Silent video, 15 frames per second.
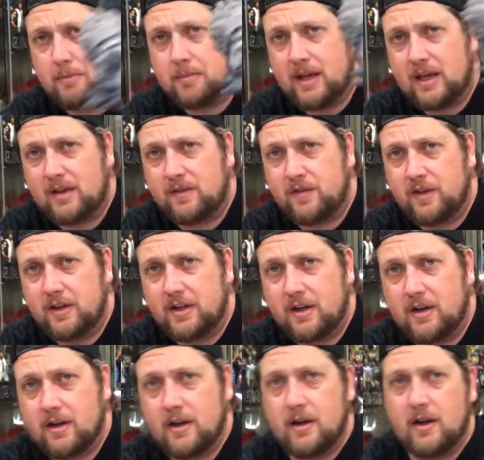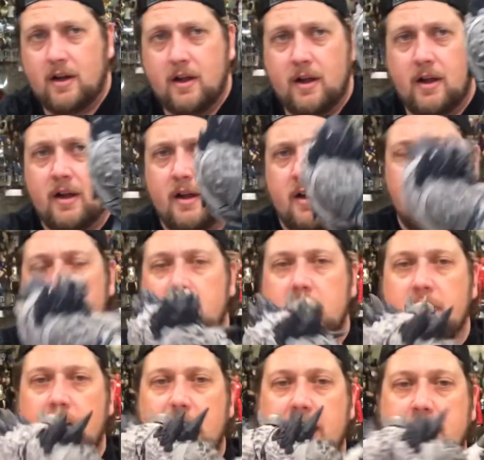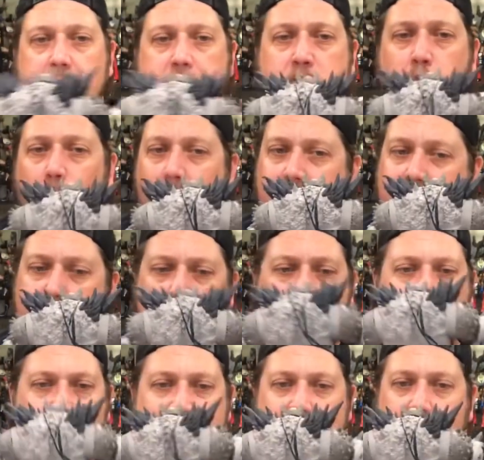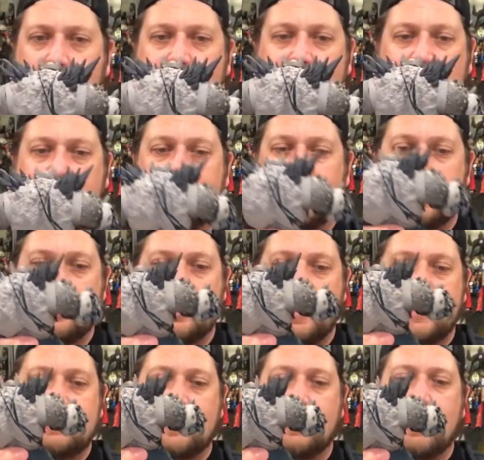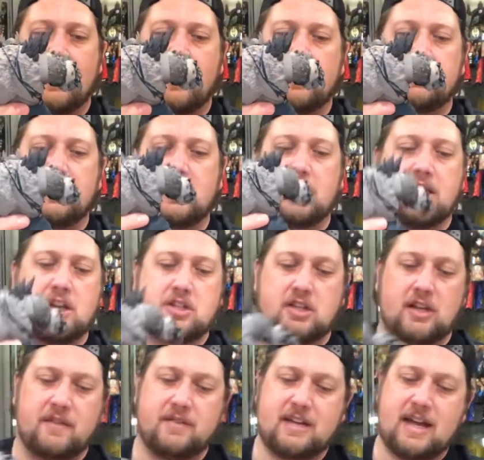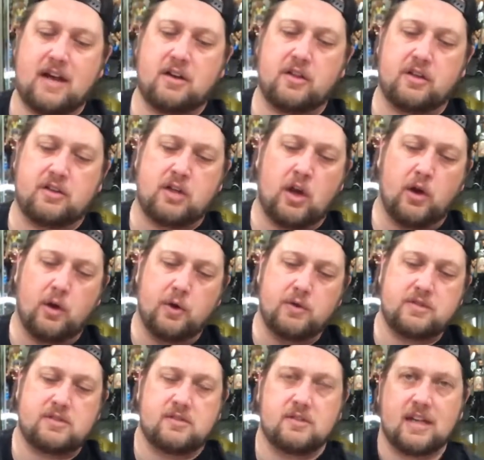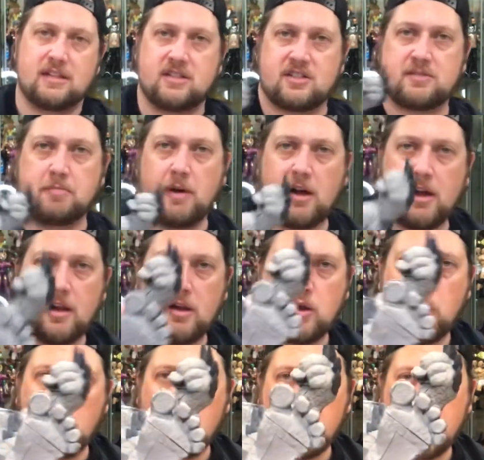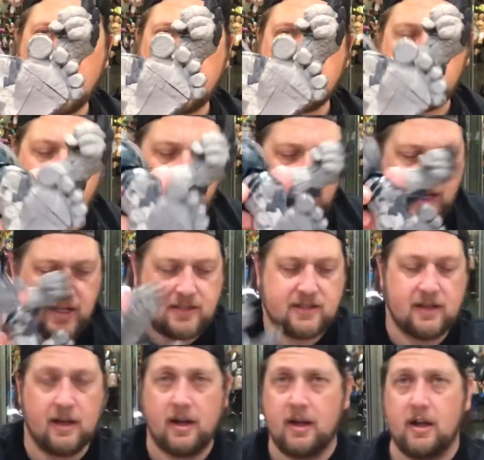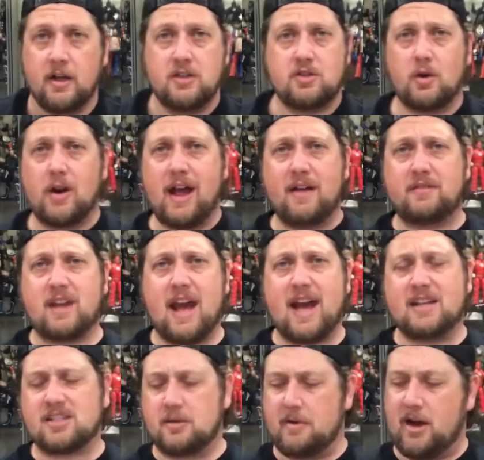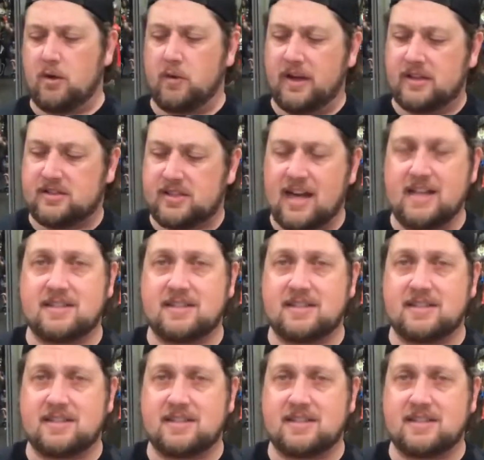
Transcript: big figure. 22 points of articulation. That's a lot of articulation, even down to the toes. He's got the small hole on his feet. Don't have to ask about a ringside